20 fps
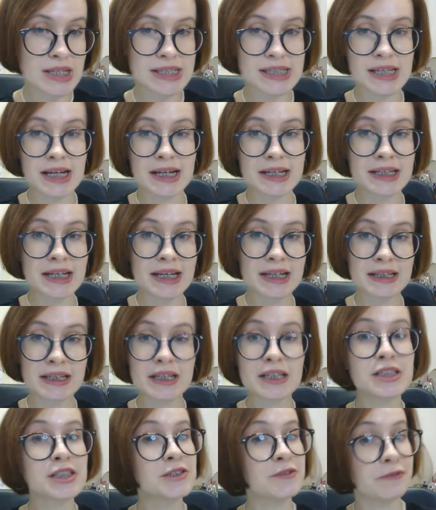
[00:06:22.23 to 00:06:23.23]
assigning
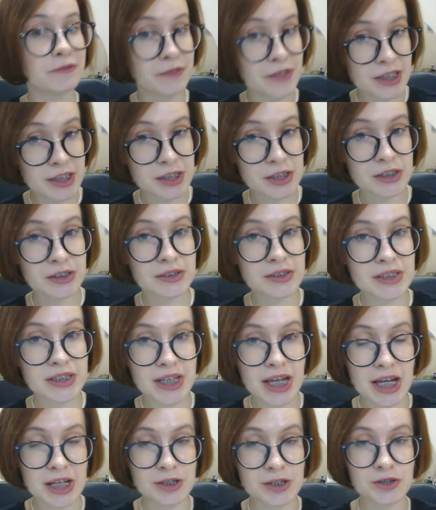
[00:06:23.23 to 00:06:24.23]
individual
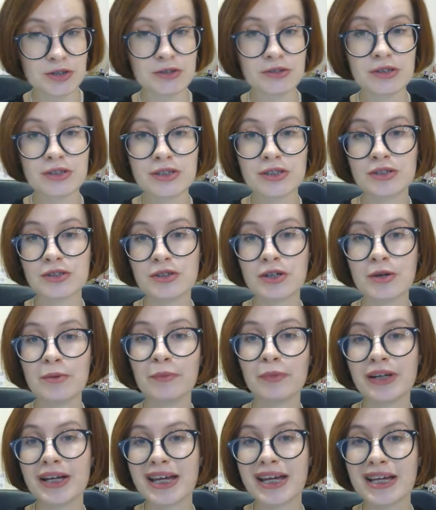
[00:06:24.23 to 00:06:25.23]
schedules to
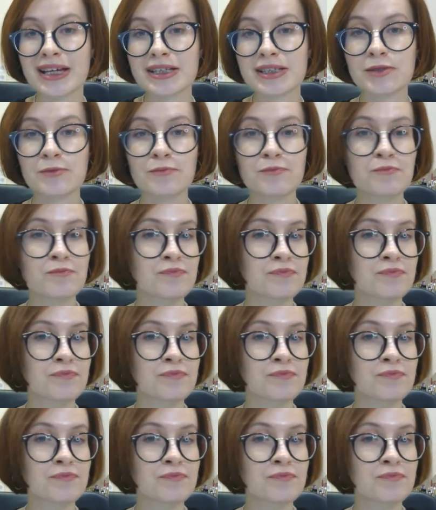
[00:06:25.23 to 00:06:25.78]
employees,